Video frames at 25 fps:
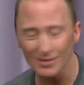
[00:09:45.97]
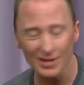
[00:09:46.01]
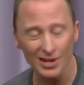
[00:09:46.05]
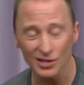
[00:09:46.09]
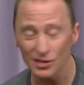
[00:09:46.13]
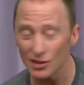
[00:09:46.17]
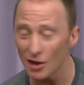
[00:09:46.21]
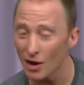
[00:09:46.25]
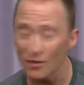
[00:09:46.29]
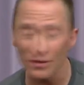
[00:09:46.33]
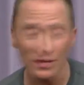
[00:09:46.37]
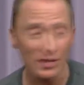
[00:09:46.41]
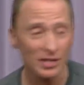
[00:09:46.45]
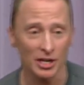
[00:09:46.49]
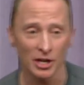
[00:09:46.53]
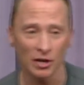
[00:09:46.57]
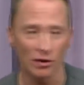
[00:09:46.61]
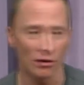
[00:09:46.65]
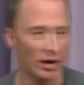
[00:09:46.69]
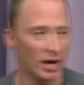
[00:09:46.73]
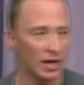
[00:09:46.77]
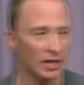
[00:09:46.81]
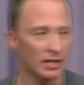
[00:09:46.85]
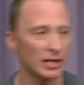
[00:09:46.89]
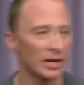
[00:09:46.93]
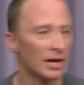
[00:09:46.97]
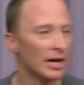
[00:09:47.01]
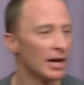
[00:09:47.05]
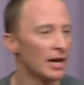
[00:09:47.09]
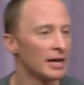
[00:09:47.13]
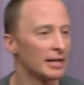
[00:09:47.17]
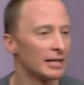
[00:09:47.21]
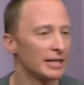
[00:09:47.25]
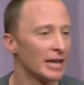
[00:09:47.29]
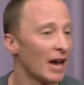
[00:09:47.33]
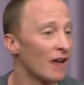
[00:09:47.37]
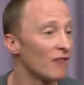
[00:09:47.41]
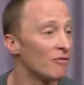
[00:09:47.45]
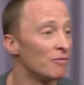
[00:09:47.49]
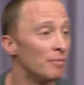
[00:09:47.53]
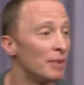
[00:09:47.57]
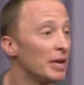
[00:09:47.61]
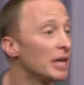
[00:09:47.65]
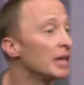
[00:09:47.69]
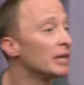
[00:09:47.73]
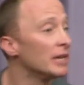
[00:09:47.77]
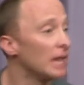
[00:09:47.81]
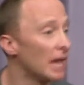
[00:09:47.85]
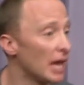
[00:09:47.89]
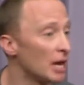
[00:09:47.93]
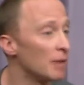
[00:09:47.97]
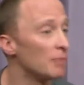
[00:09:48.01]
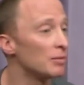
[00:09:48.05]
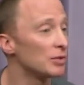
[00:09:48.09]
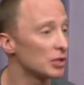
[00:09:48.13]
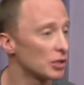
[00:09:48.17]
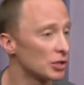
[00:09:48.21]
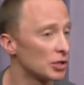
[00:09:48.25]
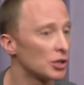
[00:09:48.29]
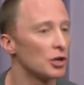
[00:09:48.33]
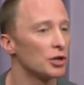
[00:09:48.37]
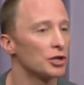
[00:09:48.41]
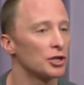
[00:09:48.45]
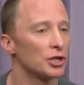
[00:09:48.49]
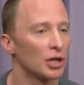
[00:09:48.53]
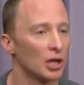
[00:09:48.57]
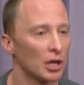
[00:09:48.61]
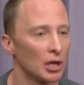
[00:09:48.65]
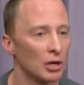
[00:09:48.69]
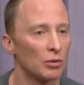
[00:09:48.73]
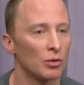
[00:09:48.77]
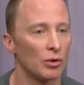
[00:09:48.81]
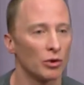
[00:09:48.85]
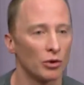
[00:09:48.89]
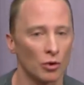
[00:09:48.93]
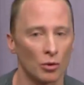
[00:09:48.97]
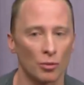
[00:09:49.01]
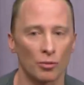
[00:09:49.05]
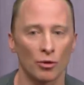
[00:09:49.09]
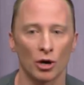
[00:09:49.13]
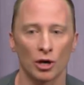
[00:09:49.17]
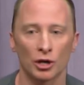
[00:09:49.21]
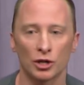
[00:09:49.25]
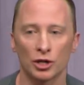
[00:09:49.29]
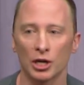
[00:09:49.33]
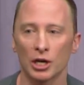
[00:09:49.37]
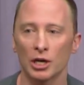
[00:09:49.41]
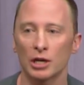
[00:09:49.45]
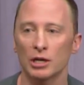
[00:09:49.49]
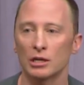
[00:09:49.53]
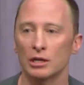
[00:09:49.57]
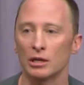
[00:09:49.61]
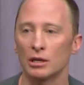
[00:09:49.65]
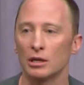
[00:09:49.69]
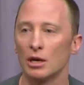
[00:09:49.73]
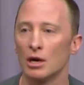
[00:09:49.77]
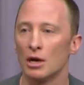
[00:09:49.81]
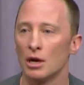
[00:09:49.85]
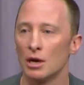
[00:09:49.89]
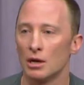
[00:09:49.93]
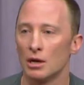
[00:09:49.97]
It's obviously great to have big names associated with your project, and